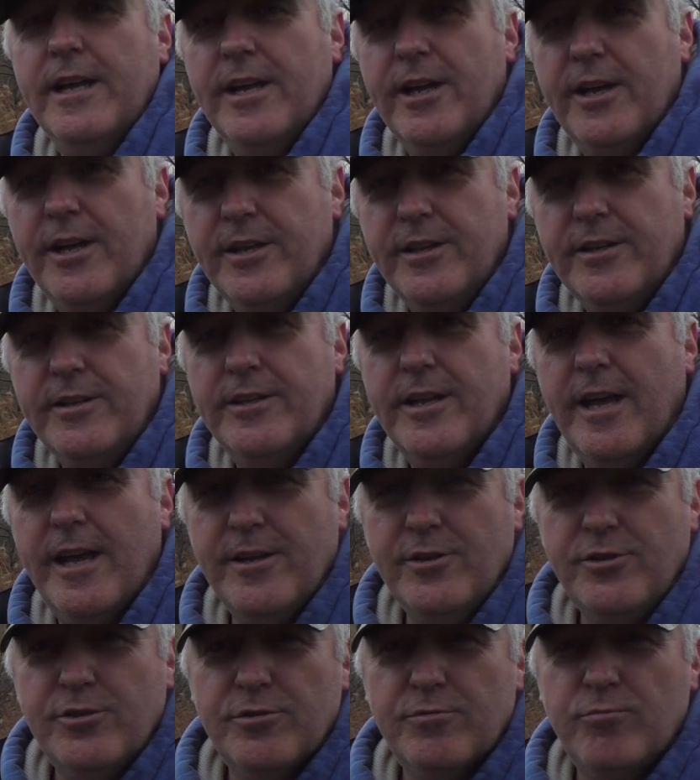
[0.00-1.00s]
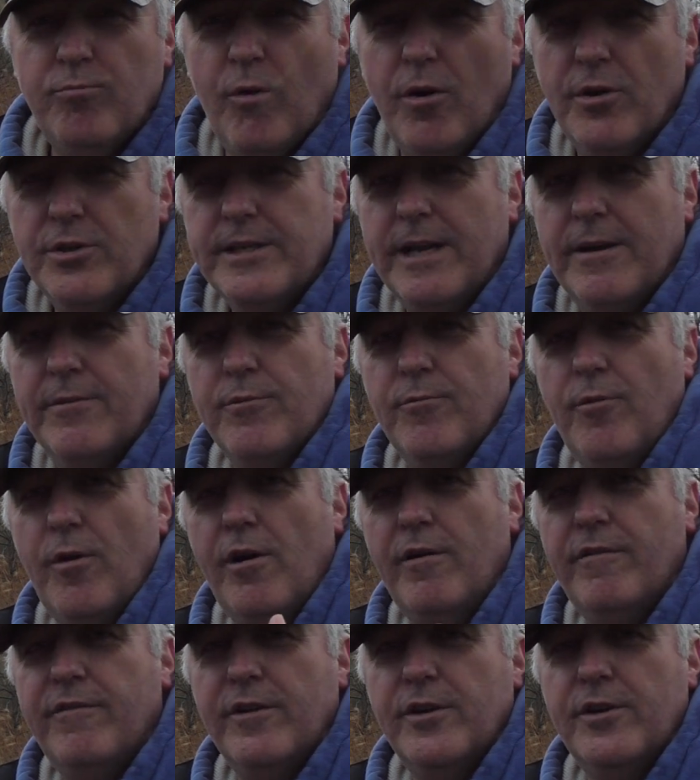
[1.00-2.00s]
and just watch how the
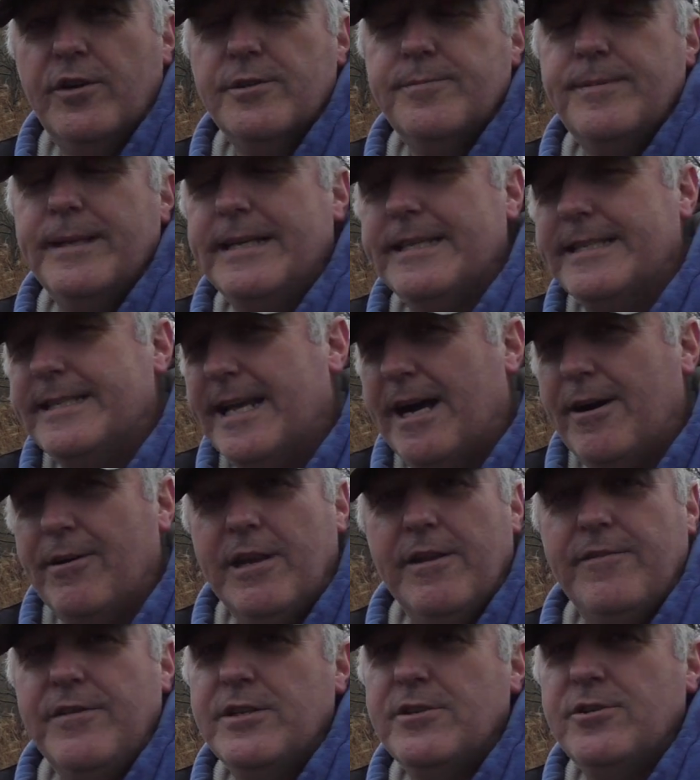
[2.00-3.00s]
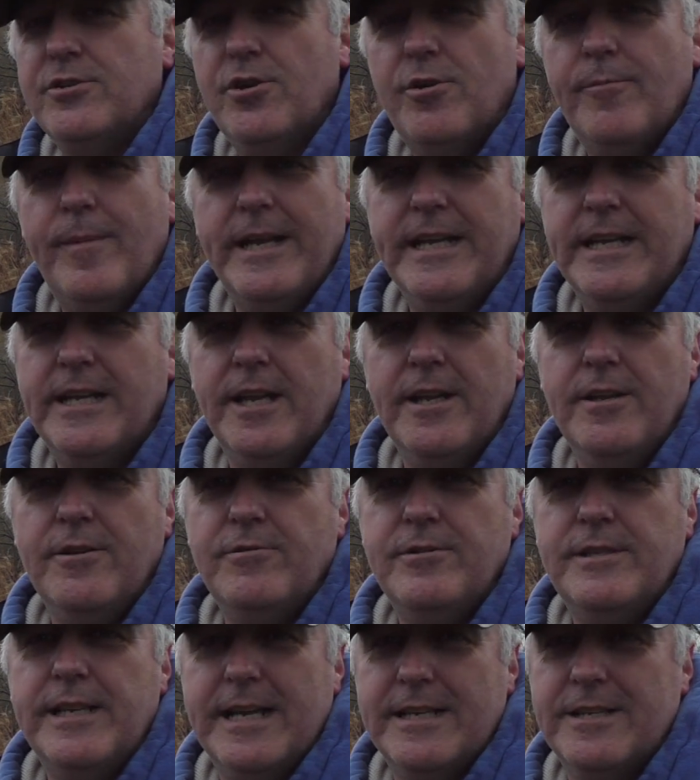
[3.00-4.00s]
water flows, because that'll give you so many
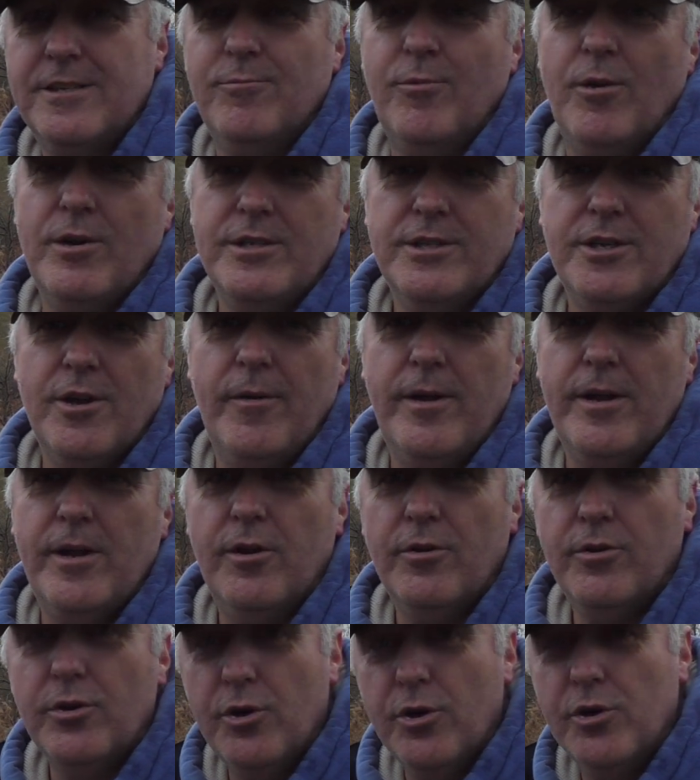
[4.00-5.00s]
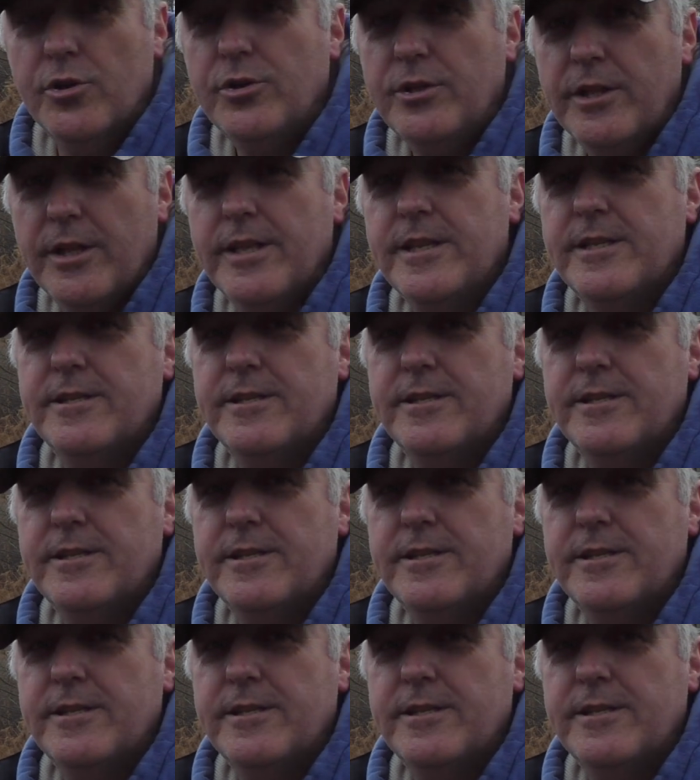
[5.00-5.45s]
clues as to what is going on under the